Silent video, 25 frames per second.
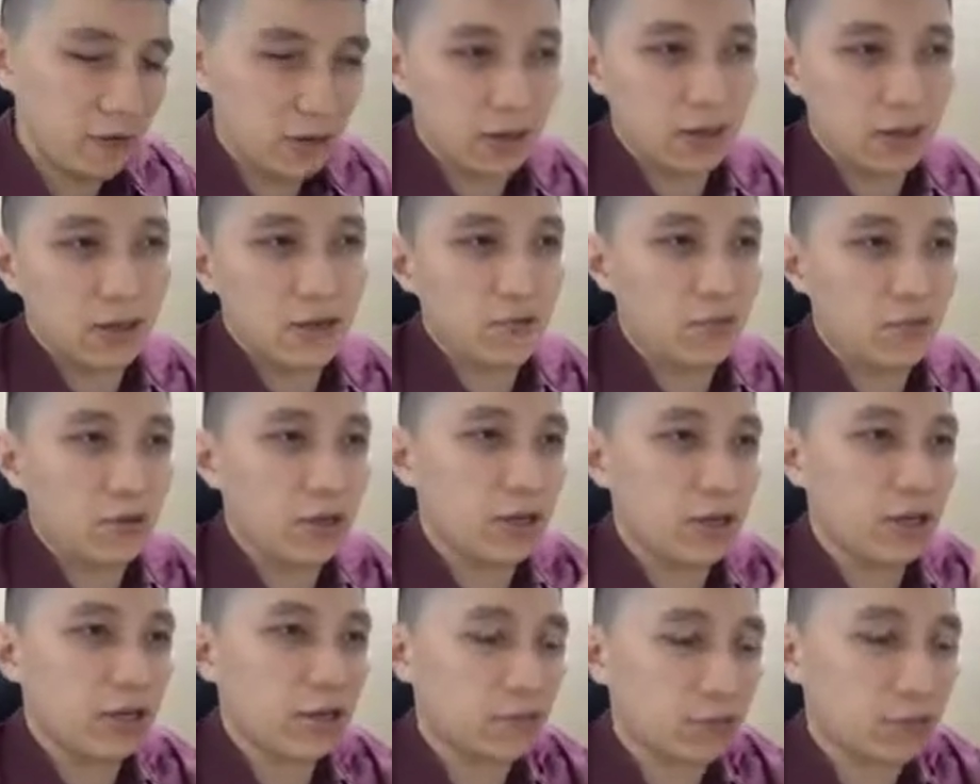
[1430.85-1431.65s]
it will
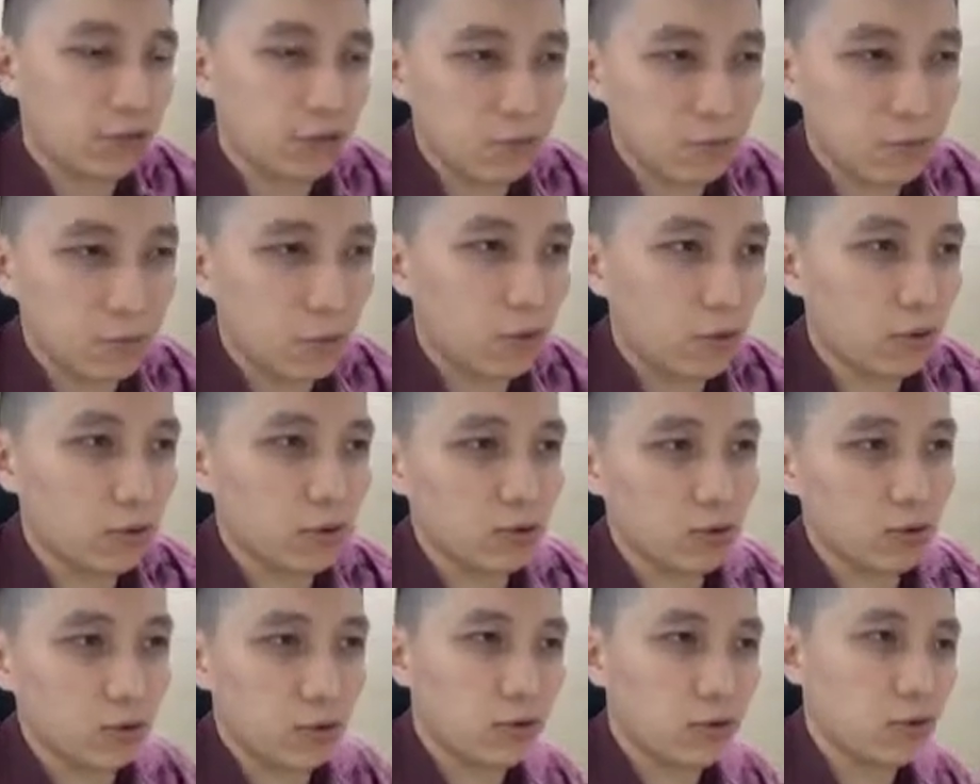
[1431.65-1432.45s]
increase more,
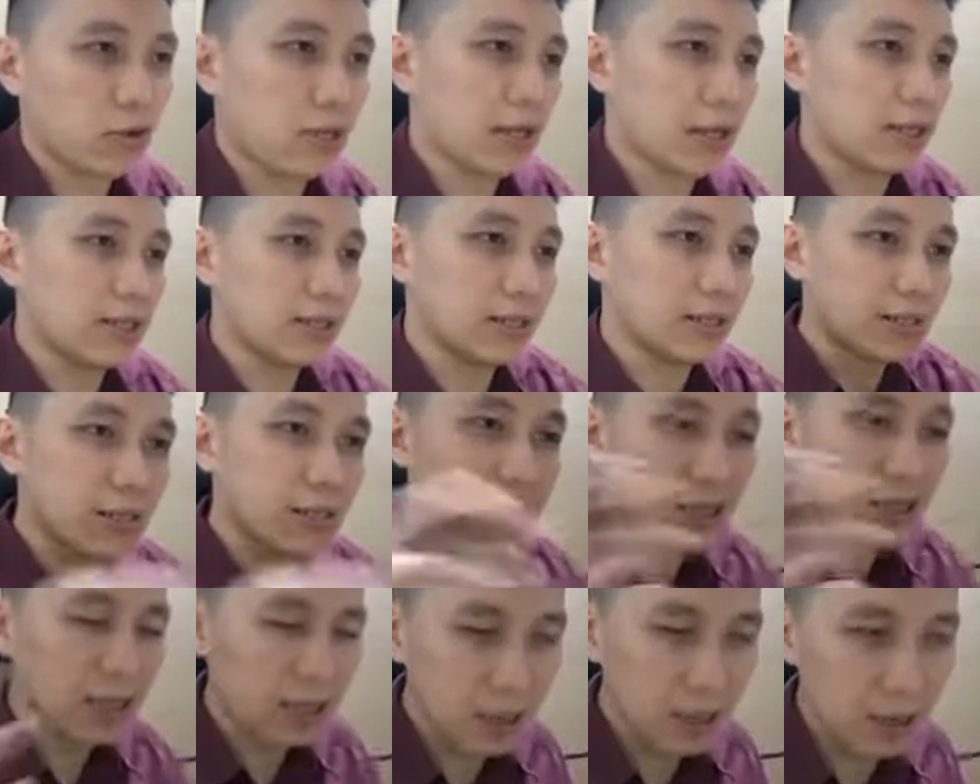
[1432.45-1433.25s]
so you can
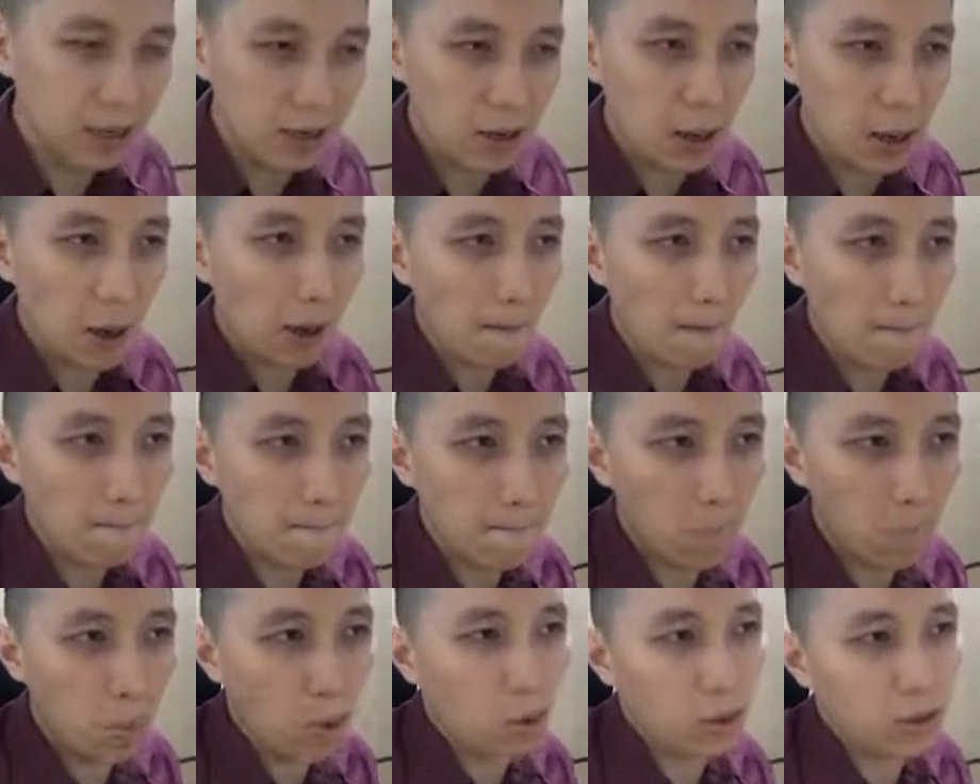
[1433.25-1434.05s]
see
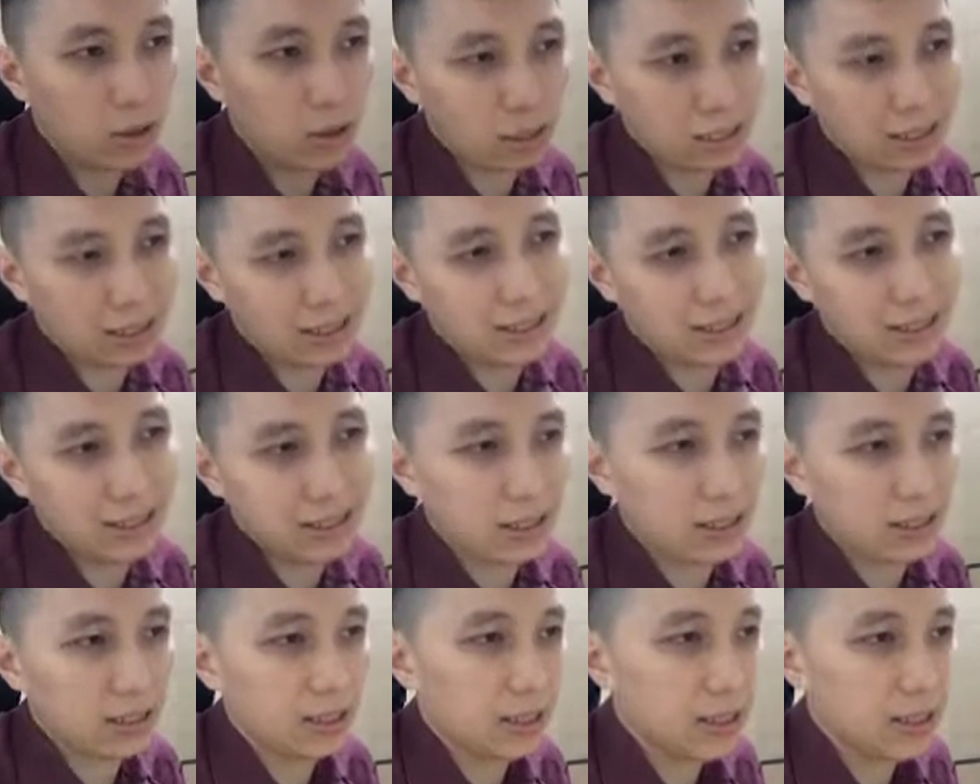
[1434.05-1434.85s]
more
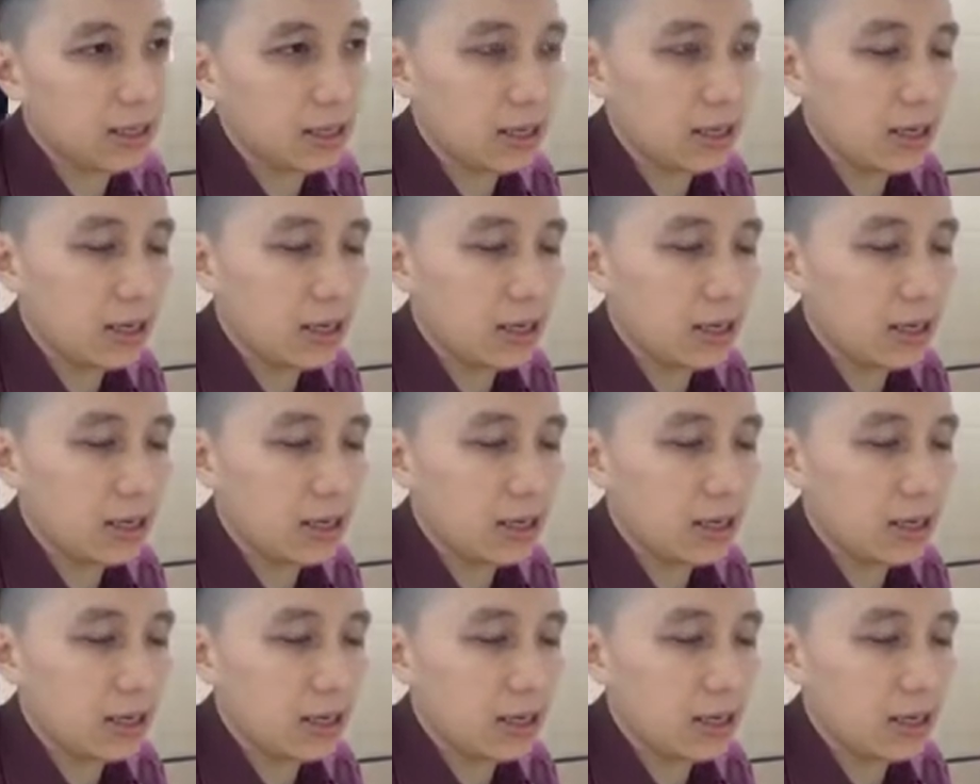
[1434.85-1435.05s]
easily,